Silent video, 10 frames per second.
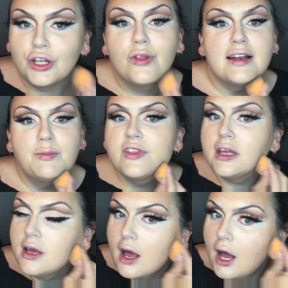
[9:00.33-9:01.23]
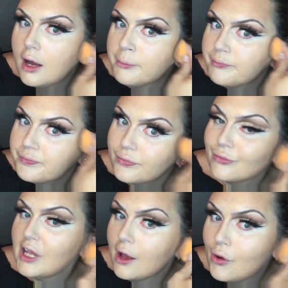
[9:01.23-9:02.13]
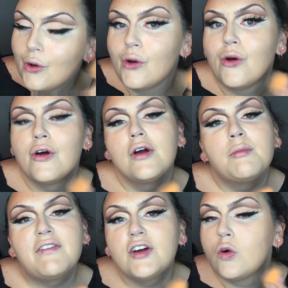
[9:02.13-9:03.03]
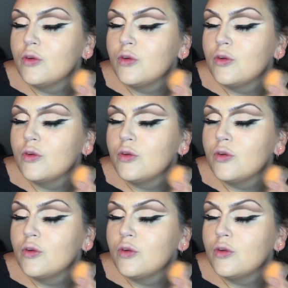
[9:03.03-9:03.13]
I personally like everything to look soft, but